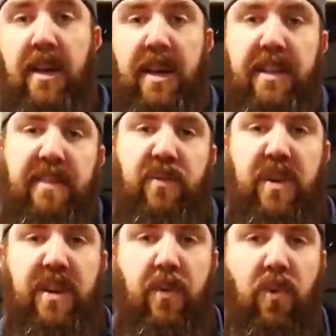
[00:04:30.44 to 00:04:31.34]
Now this
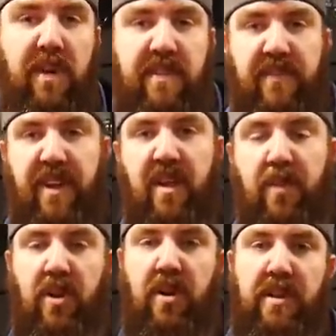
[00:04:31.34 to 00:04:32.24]
one was
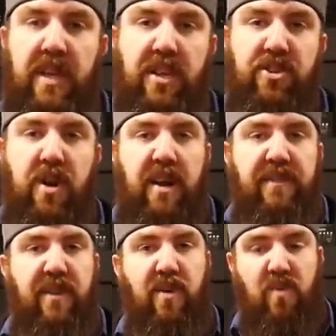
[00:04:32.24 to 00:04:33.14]
available on the truck
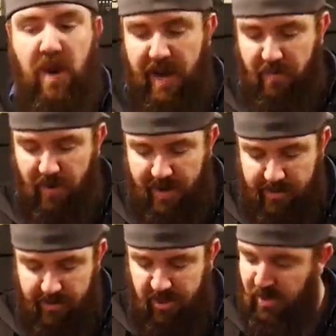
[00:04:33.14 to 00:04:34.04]
for right
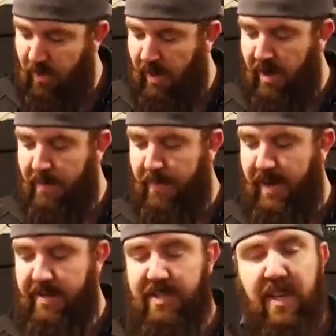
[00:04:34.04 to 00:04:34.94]
around 200
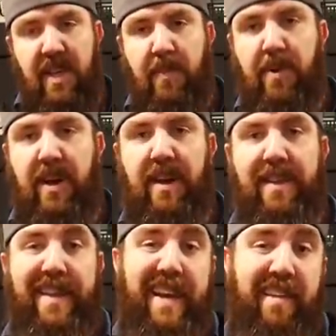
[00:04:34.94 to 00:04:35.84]
bucks,
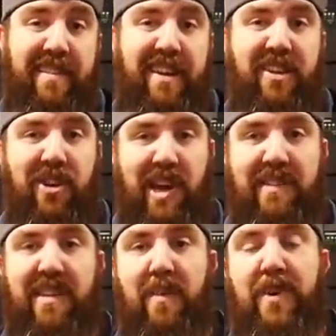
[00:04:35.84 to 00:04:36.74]
but like I said, you
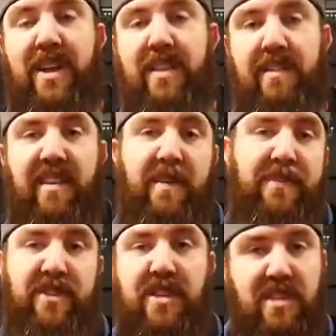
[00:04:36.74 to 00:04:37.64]
guys can pick this
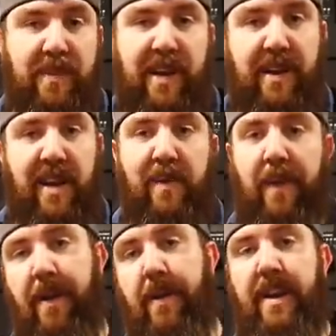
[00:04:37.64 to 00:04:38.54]
up just about
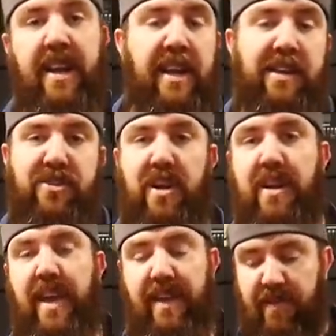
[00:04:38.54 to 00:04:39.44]
anywhere on any
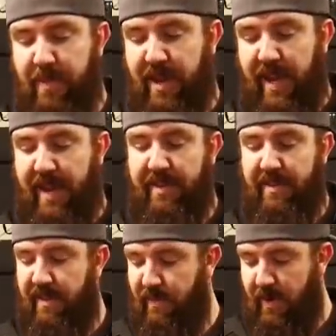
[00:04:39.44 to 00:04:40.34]
truck. Everybody has
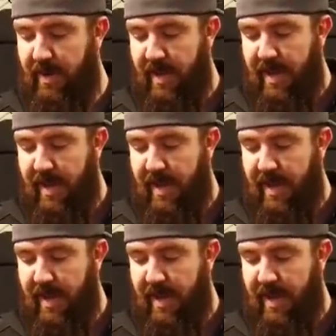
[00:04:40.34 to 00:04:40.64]
this one